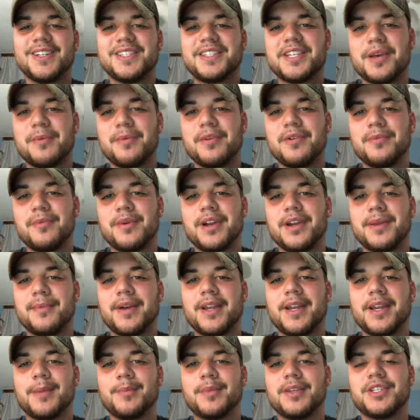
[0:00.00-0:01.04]
What's up everybody,
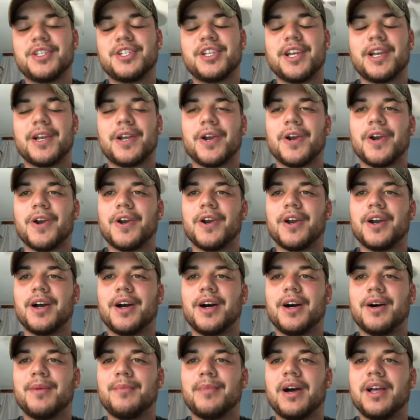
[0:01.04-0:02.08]
my name is Jake Herr.
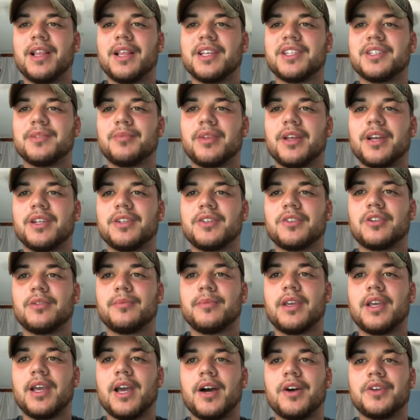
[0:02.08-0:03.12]
Uh, my lesson plan is going
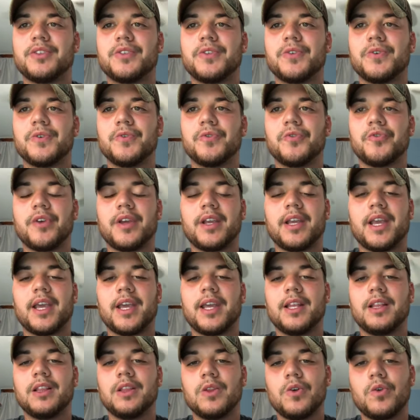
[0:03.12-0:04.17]
to be how to rig
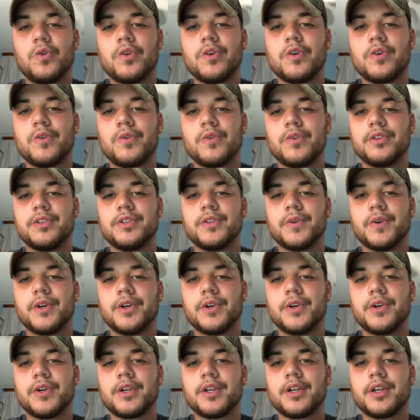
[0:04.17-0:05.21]
a lure onto a
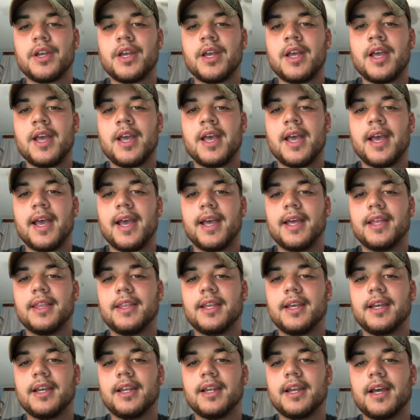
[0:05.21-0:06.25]
hook and
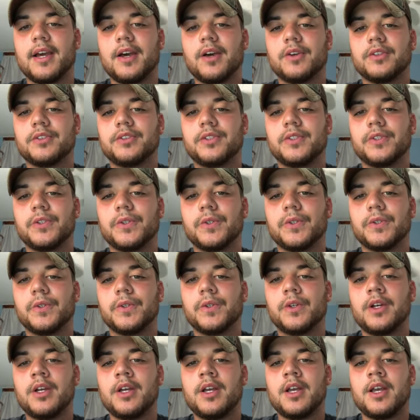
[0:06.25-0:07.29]
then how
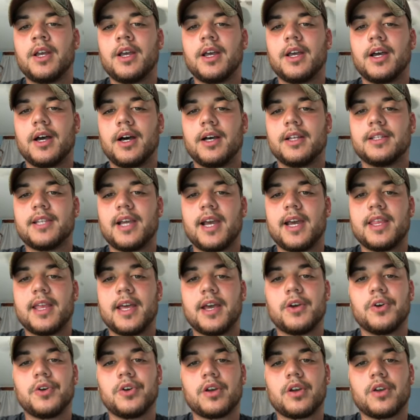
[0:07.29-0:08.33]
to uh, tie
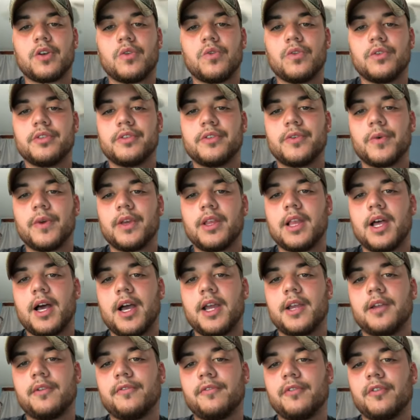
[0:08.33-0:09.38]
that hook onto a
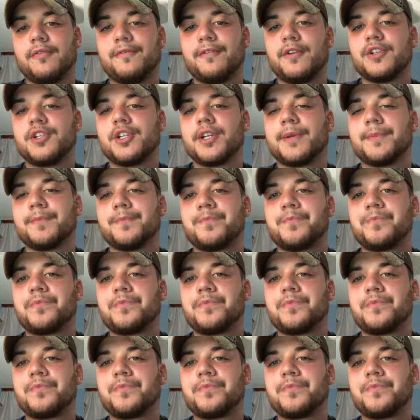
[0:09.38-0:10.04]
line for fishing.